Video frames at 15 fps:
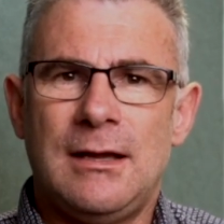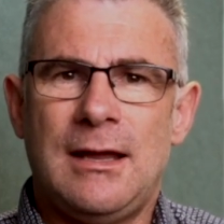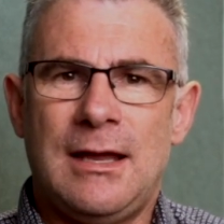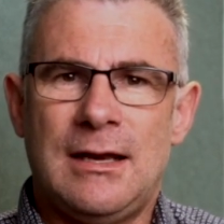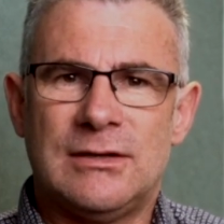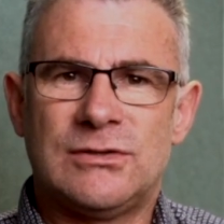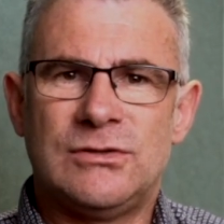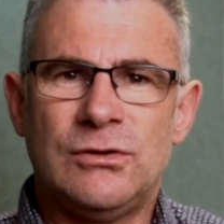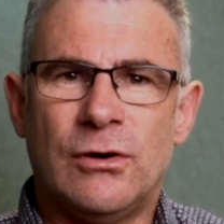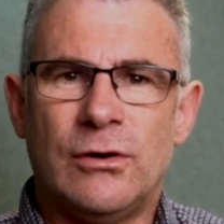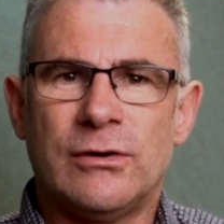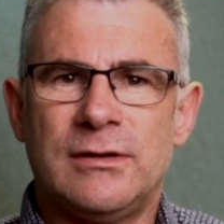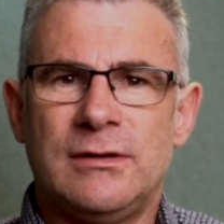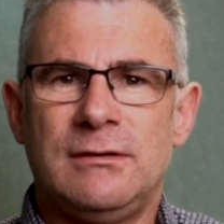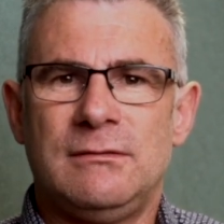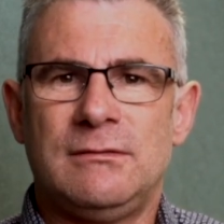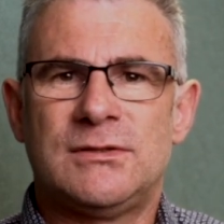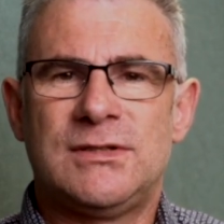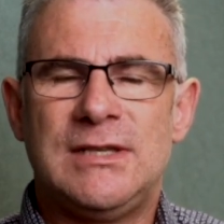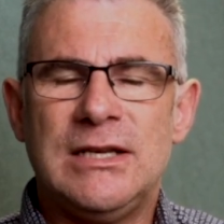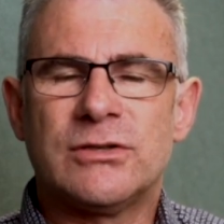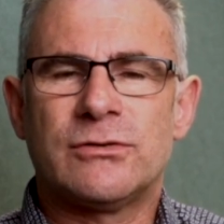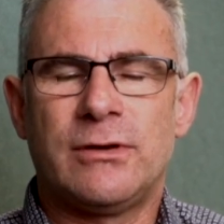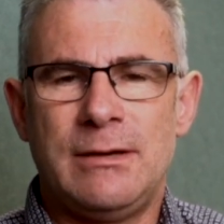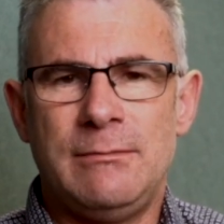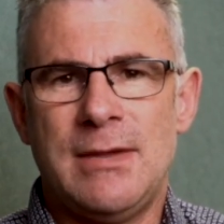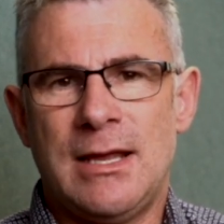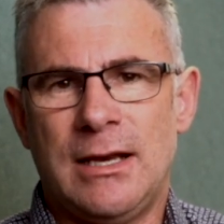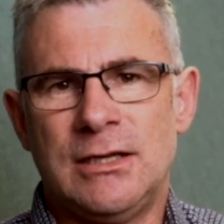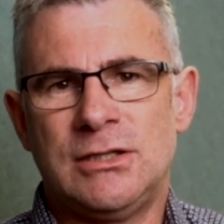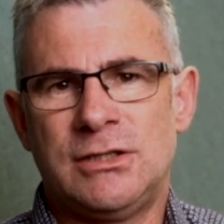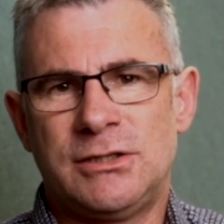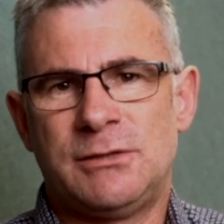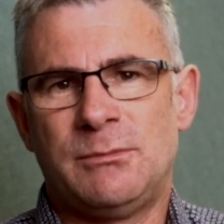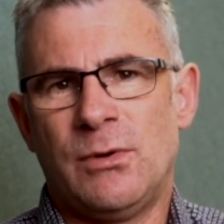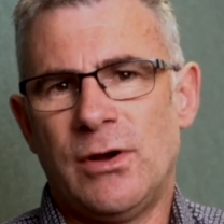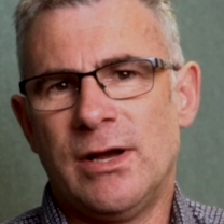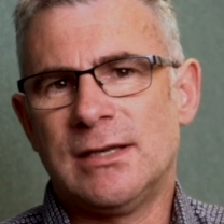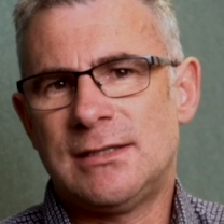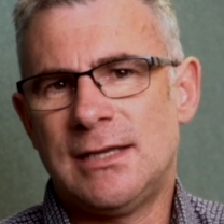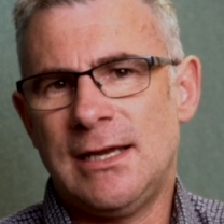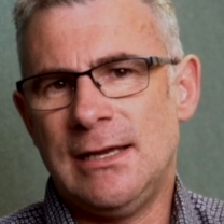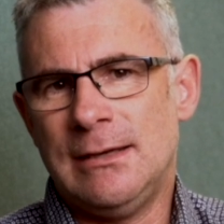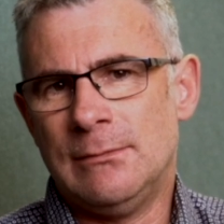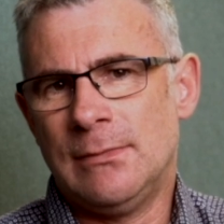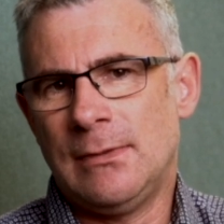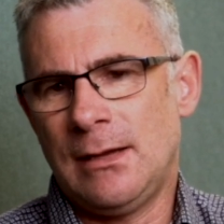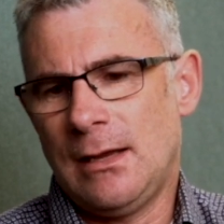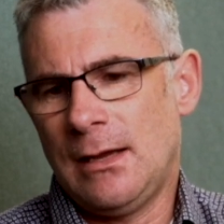and it's not centrally managed by a team.